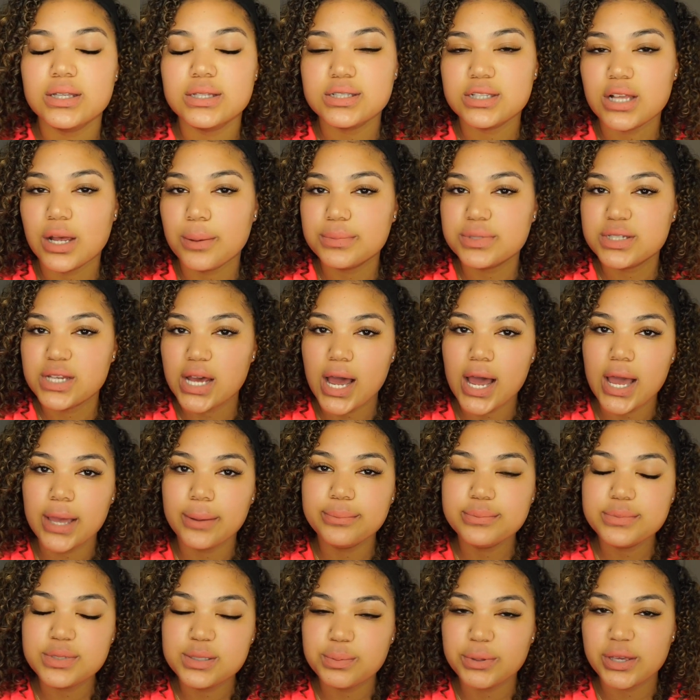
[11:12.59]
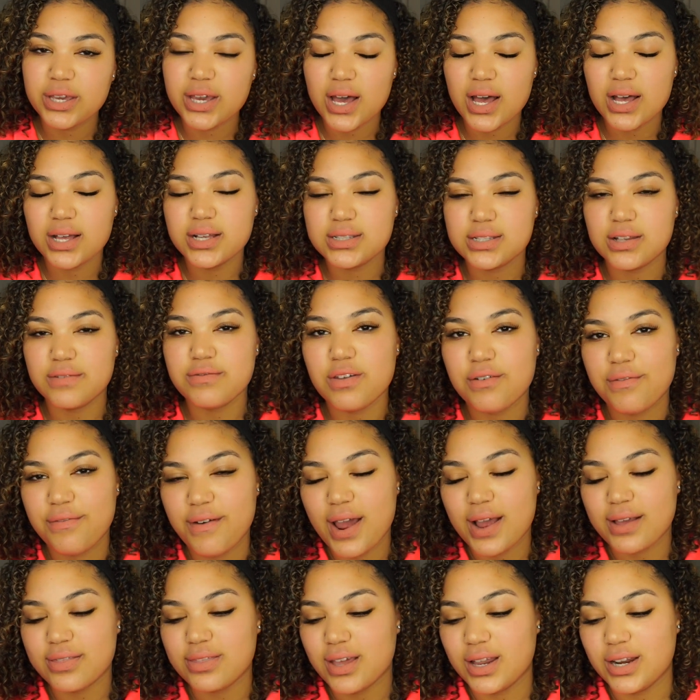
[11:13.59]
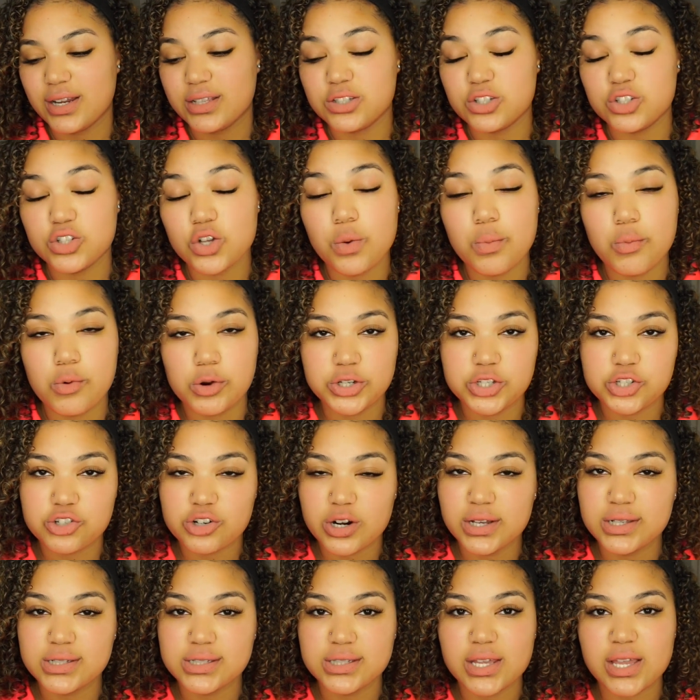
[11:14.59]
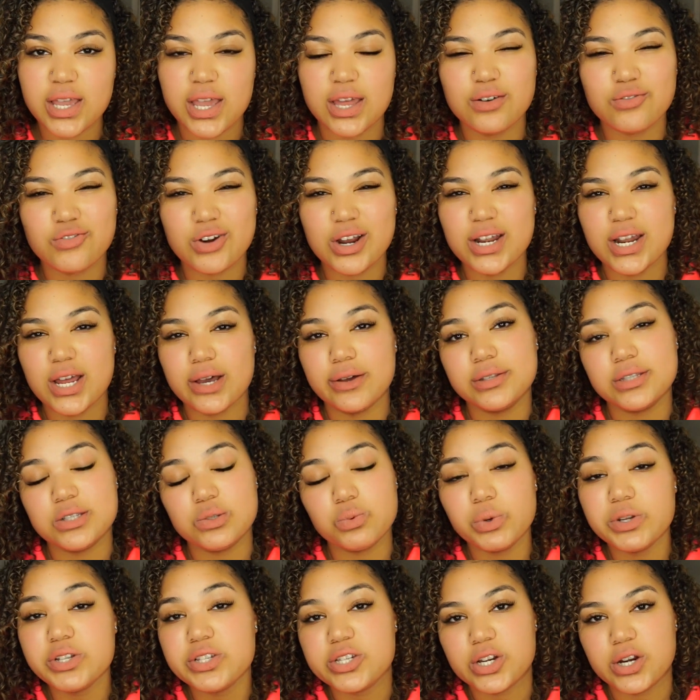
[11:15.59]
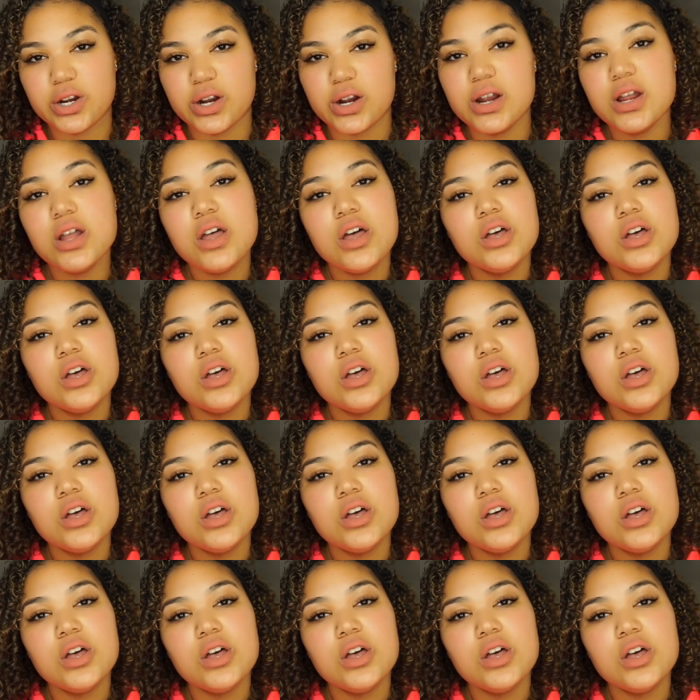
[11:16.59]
sometimes because of the fact that it's so moisturizing, and right now it's winter,